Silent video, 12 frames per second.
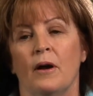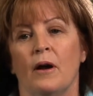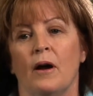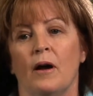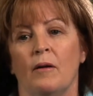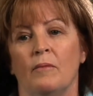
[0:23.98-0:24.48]

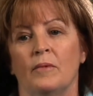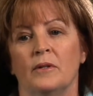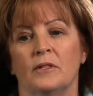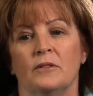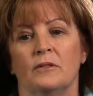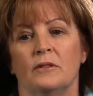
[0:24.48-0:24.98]
Um,
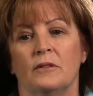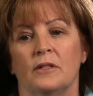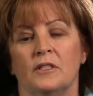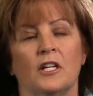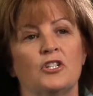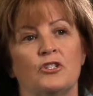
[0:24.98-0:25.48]
it's
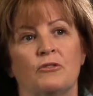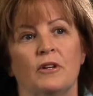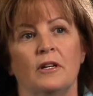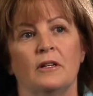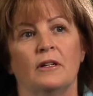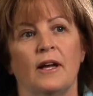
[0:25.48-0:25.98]
the
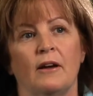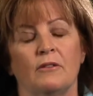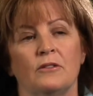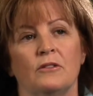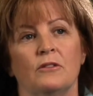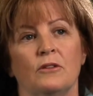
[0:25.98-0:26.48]
screen allows